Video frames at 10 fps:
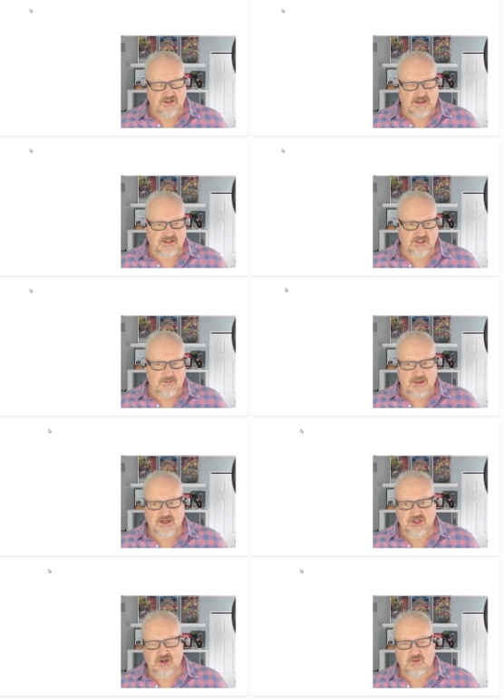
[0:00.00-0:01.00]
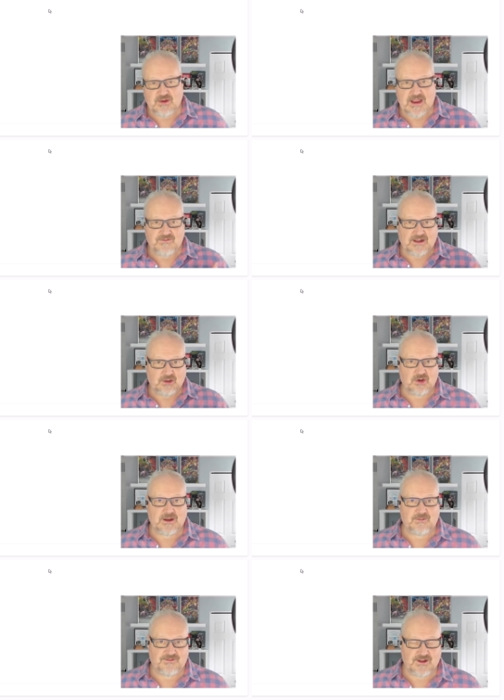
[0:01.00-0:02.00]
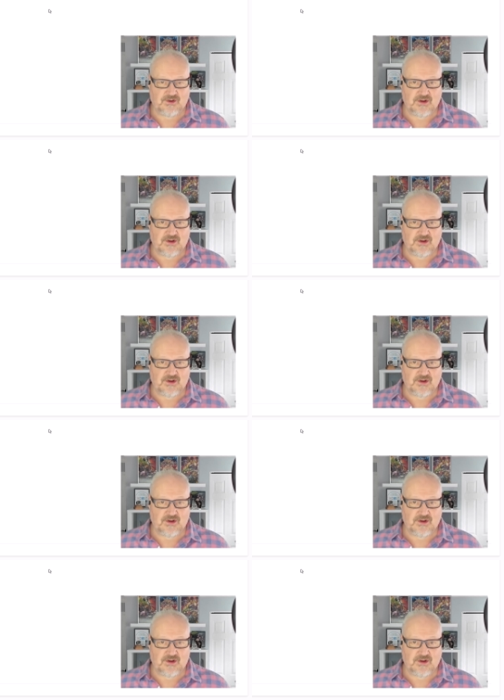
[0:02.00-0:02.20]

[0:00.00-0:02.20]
is actually make sure that we have that lookup field